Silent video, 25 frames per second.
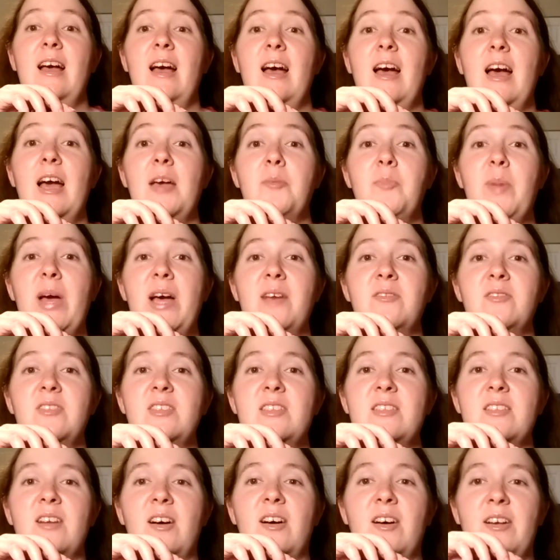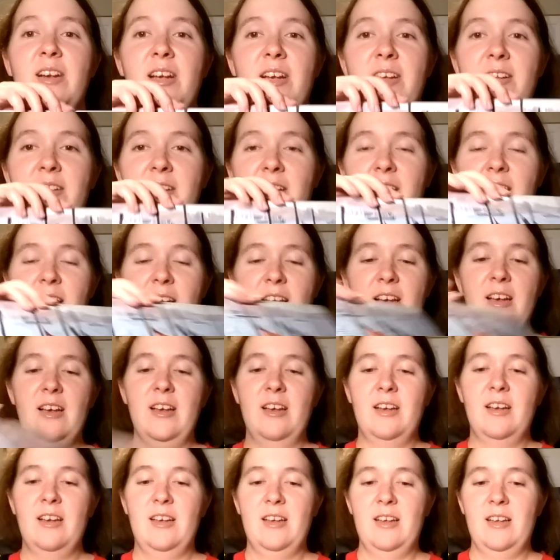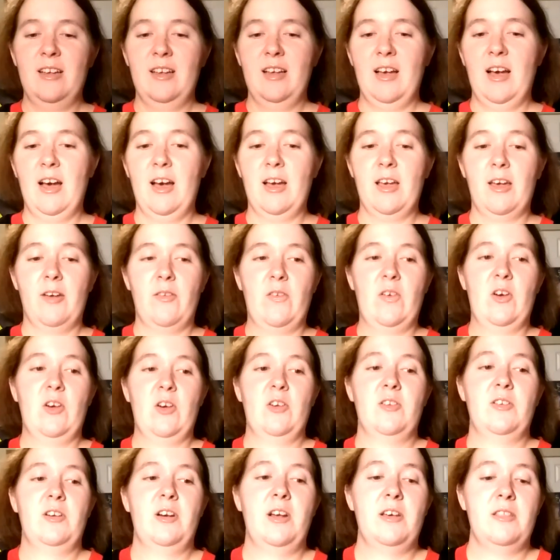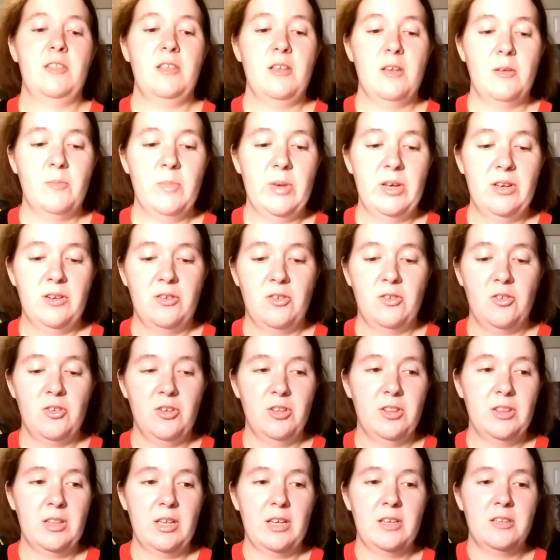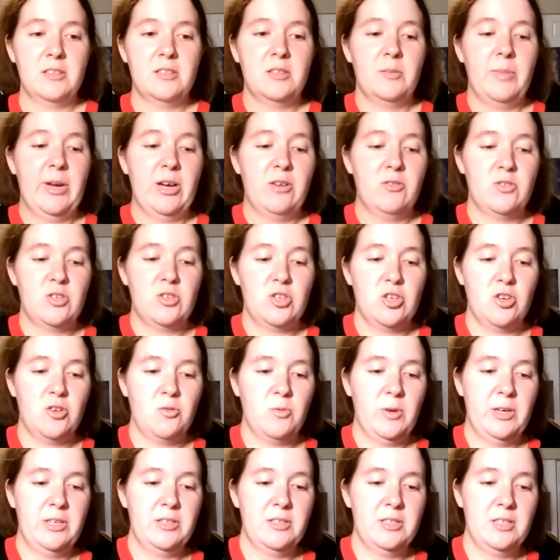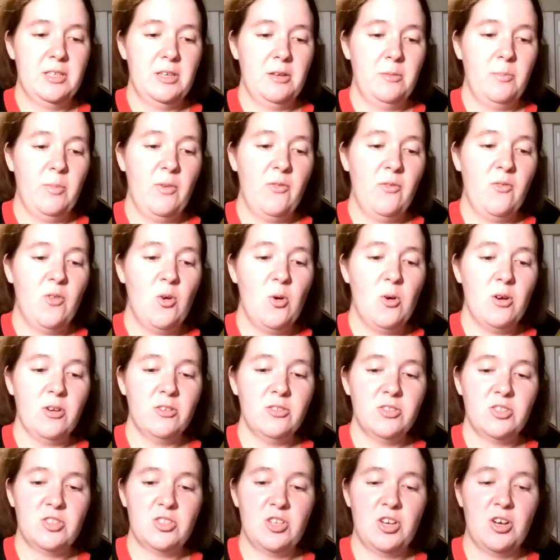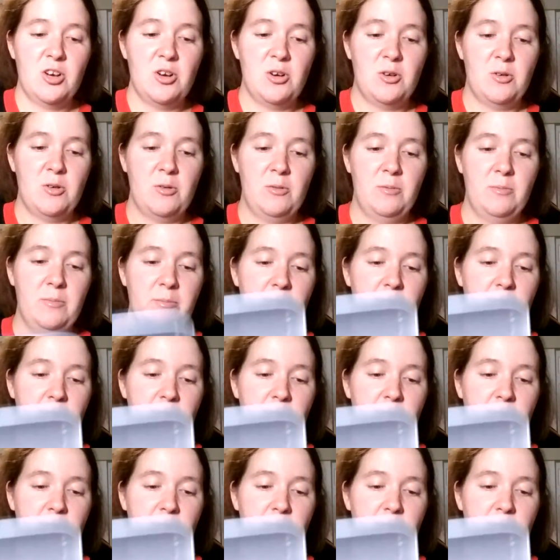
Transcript: I pounced on it. I have heard nothing but good things about Derwent before, so,